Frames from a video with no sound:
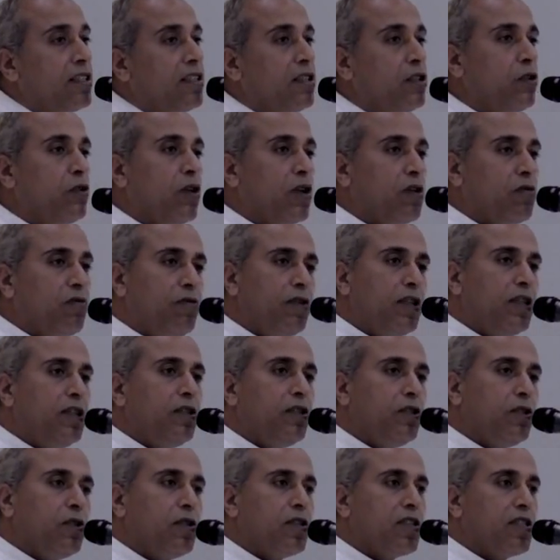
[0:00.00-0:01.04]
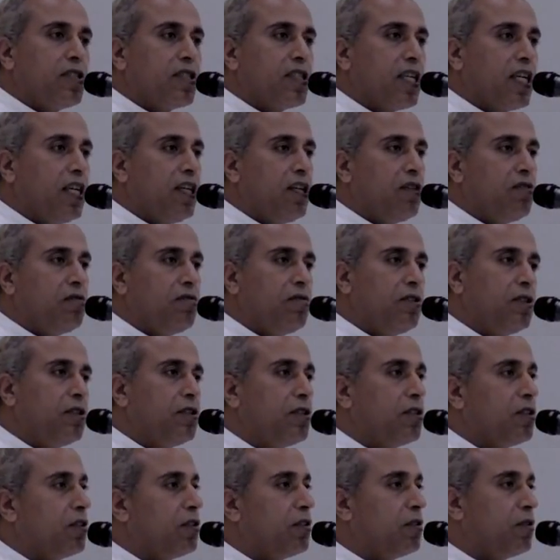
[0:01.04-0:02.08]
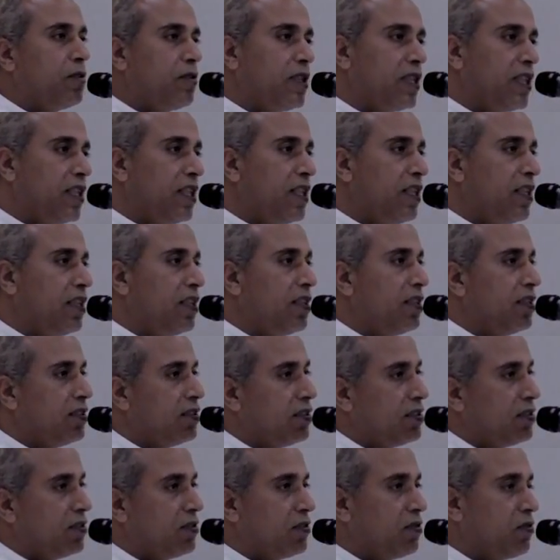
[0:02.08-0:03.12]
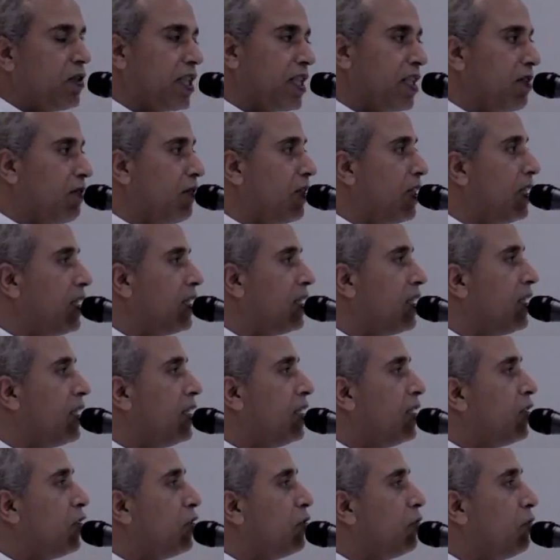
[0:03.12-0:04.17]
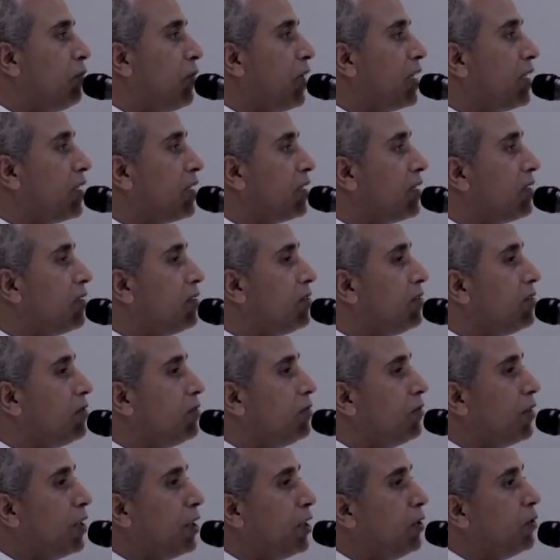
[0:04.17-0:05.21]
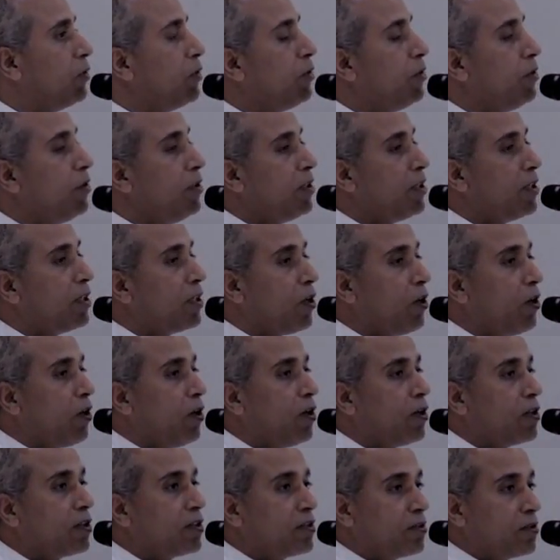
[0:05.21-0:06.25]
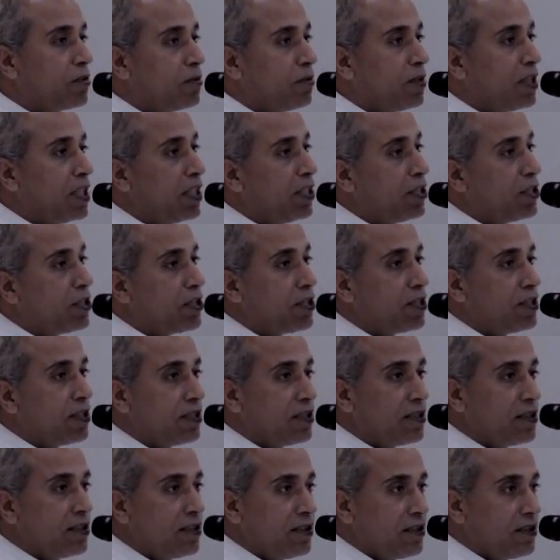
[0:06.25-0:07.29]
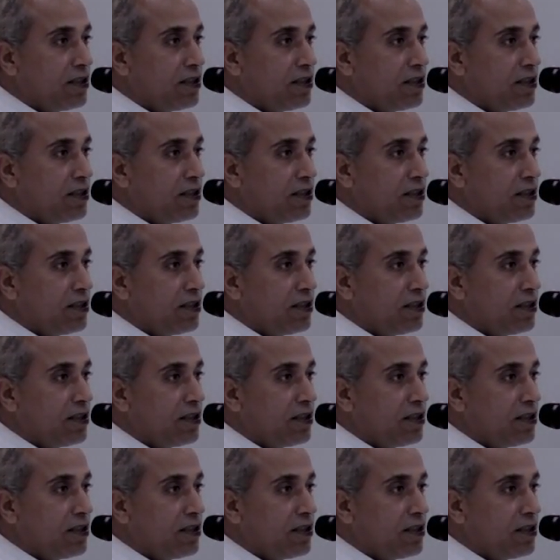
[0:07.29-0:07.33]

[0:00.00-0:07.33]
You are with yourself, with your routine, whatever. But we don't talk to each other.